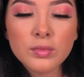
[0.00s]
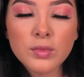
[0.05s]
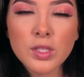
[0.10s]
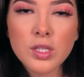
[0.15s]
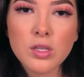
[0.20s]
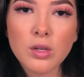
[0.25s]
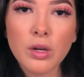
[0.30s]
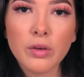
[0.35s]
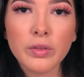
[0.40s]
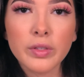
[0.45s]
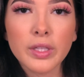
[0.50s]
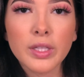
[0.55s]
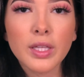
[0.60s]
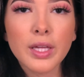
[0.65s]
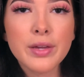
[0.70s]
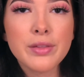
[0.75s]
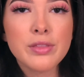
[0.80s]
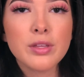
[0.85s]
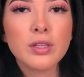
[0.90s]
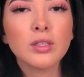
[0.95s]
So I really
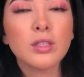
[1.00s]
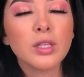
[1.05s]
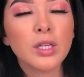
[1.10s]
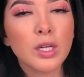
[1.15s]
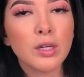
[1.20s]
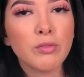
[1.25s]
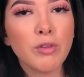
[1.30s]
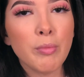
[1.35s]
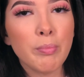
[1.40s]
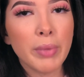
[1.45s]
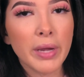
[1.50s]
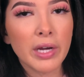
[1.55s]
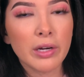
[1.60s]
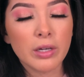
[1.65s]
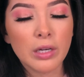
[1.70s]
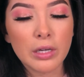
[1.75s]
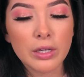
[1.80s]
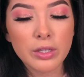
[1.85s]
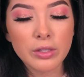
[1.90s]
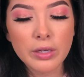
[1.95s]
like the look of a
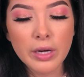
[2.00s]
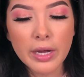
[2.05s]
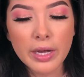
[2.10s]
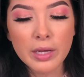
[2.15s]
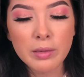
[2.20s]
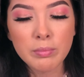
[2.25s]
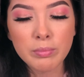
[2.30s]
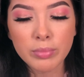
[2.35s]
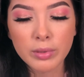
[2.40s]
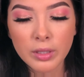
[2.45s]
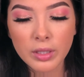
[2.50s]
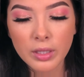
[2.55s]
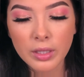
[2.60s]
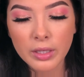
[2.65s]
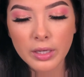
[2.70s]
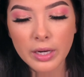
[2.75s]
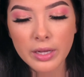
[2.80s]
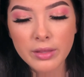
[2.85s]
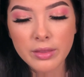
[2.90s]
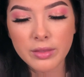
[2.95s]
bare under eye,
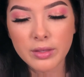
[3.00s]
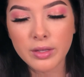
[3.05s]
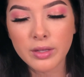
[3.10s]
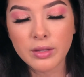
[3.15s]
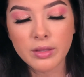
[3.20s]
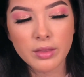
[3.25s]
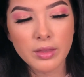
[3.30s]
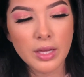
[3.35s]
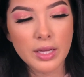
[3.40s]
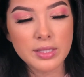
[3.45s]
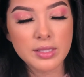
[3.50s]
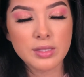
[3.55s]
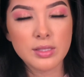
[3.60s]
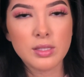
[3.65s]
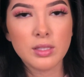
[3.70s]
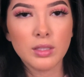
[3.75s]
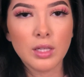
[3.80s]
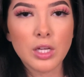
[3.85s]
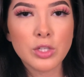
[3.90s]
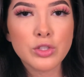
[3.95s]
but I think that
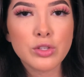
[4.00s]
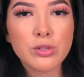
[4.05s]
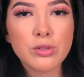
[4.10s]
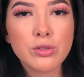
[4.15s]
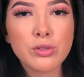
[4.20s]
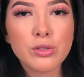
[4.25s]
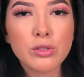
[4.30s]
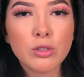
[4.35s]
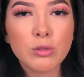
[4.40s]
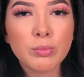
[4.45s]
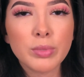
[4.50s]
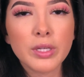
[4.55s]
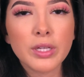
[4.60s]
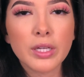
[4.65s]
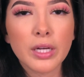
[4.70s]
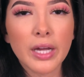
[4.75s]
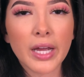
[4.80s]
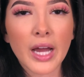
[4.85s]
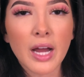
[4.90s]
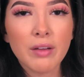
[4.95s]
since the lashes are so
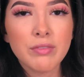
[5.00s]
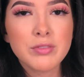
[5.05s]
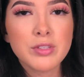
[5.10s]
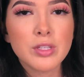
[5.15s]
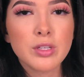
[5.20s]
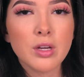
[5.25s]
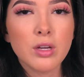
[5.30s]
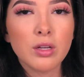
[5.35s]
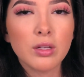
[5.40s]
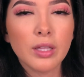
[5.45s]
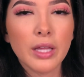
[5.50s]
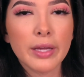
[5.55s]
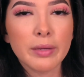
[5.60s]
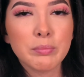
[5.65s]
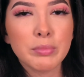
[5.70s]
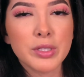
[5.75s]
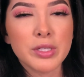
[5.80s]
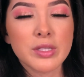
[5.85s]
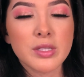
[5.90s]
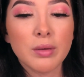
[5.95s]
big, I have to
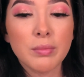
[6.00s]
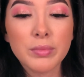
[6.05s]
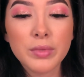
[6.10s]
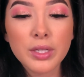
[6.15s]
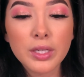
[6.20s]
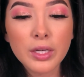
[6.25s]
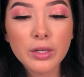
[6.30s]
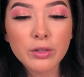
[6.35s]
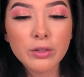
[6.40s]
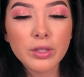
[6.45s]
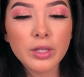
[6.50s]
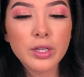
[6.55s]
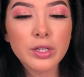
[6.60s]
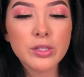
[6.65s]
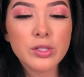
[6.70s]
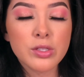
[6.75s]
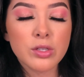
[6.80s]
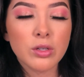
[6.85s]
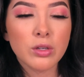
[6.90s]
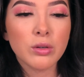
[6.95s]
like put something under there.
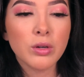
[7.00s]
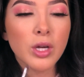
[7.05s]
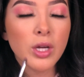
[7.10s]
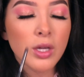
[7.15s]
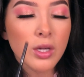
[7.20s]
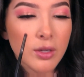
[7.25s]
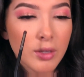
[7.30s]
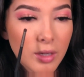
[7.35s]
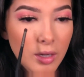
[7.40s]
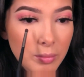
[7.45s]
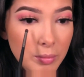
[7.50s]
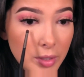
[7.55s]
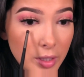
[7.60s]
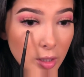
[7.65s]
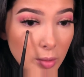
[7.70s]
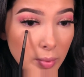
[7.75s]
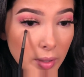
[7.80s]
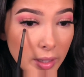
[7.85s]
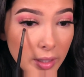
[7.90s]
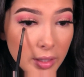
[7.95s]
So I'm gonna
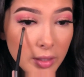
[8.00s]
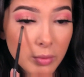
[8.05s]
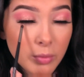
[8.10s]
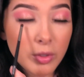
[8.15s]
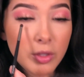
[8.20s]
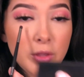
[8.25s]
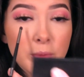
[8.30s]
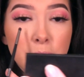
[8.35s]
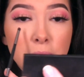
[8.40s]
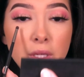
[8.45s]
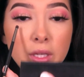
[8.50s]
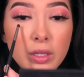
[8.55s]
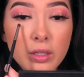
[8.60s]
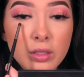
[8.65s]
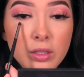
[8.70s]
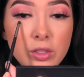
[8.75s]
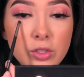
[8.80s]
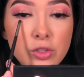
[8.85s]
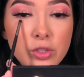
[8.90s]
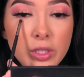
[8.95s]
go back in with
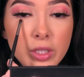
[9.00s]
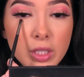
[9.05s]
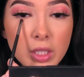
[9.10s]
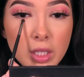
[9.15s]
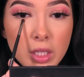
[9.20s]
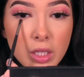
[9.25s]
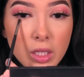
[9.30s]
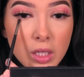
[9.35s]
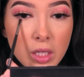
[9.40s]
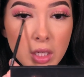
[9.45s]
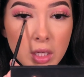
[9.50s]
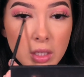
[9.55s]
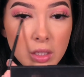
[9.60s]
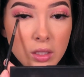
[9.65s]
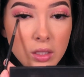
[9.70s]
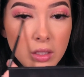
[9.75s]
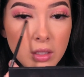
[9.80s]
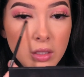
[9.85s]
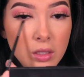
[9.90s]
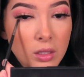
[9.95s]
Pinkity Drinkity,
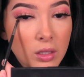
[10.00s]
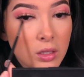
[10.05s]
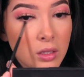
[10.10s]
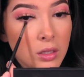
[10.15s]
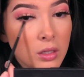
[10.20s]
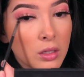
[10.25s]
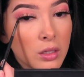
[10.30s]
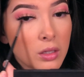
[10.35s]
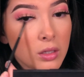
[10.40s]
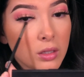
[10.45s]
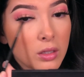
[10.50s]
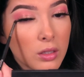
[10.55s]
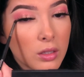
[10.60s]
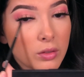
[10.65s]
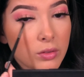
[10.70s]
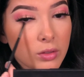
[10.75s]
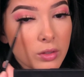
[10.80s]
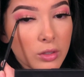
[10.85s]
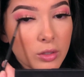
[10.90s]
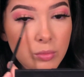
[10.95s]

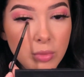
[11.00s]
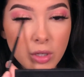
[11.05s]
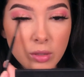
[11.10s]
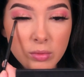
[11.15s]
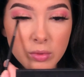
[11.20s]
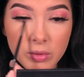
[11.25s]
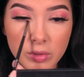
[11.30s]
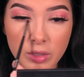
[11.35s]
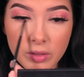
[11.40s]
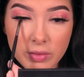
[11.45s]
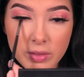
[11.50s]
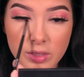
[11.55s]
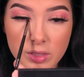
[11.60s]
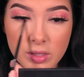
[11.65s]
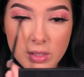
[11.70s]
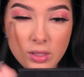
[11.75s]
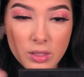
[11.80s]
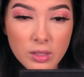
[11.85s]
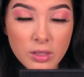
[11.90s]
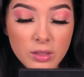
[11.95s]
even though you probably won't even
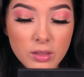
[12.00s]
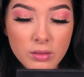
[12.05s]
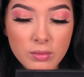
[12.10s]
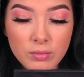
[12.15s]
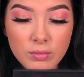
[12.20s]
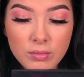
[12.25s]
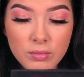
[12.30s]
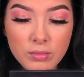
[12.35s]
see it.